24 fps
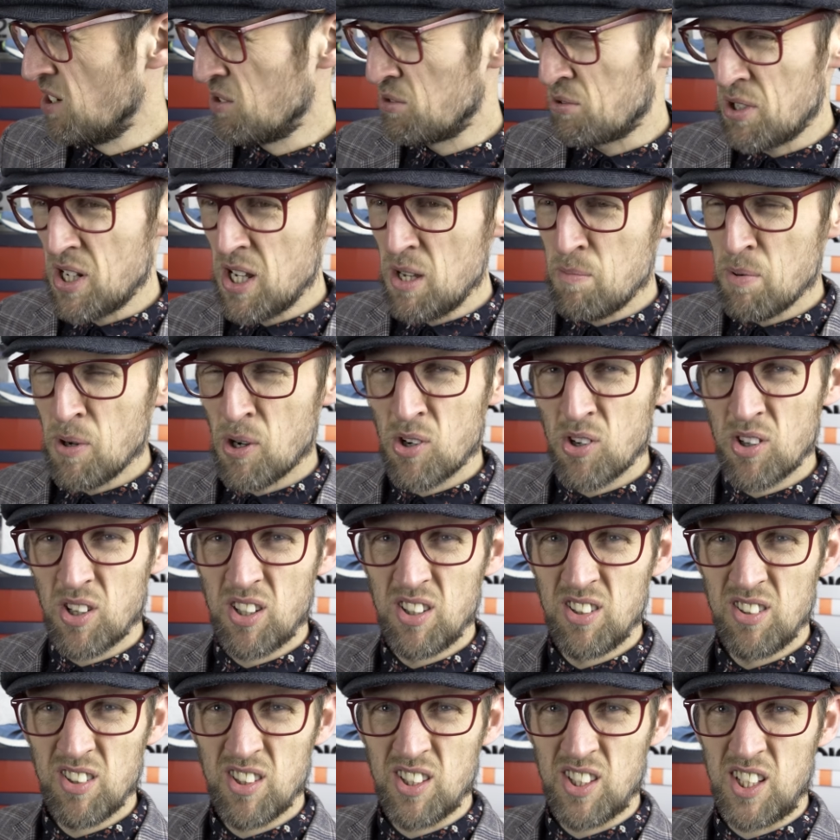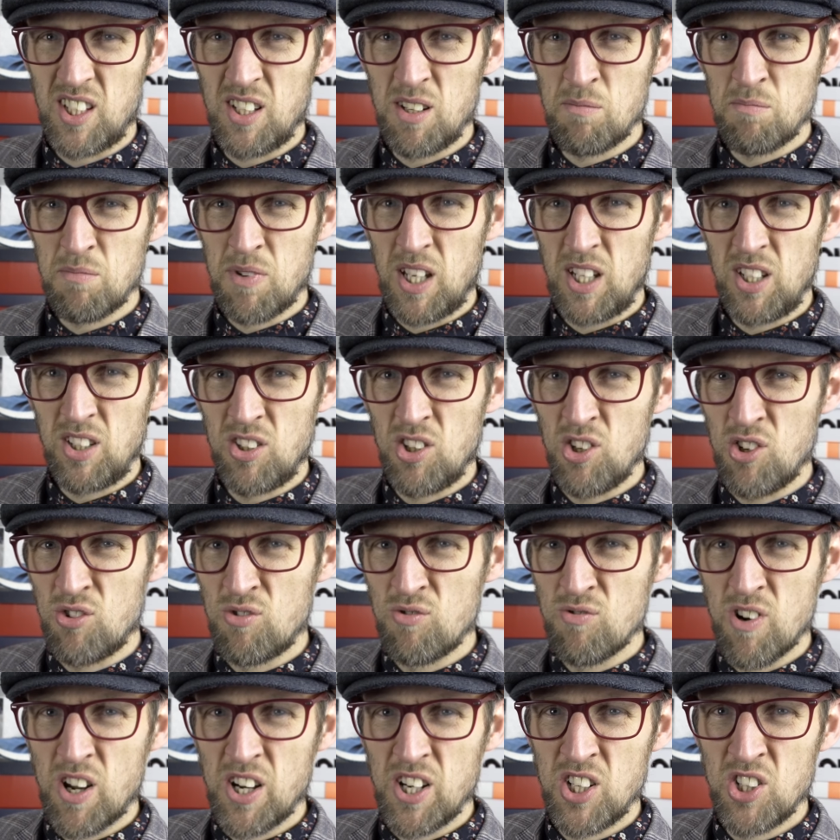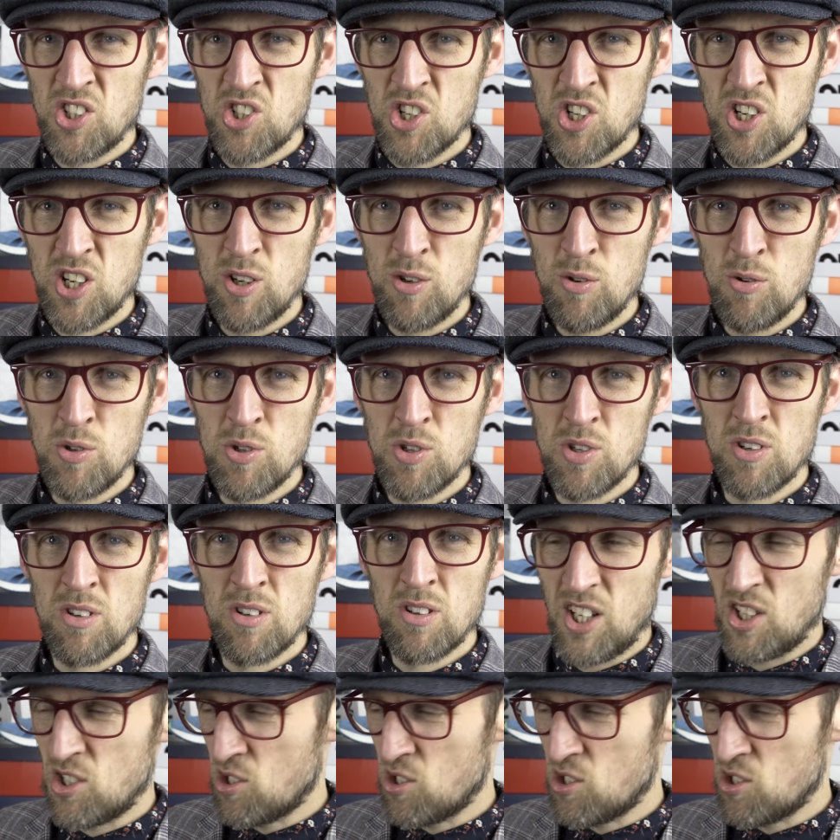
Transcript: Reebok, no, they didn't make good running shoes.